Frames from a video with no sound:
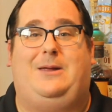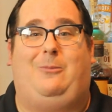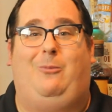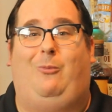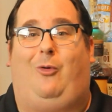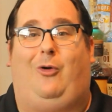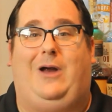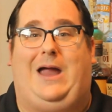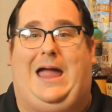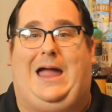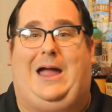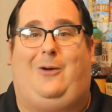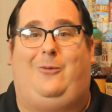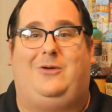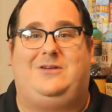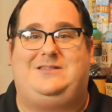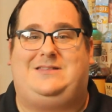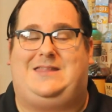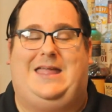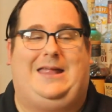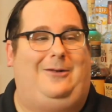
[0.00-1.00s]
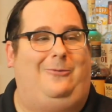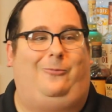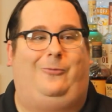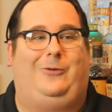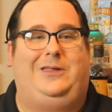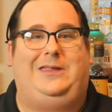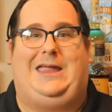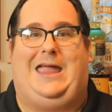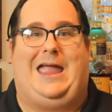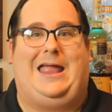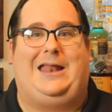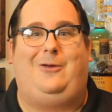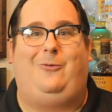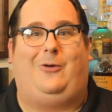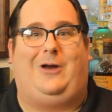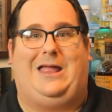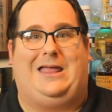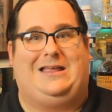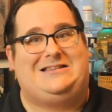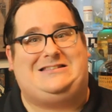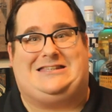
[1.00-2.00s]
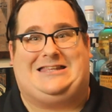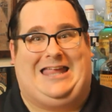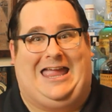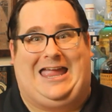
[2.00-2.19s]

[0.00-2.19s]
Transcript: more hours than really anywhere else in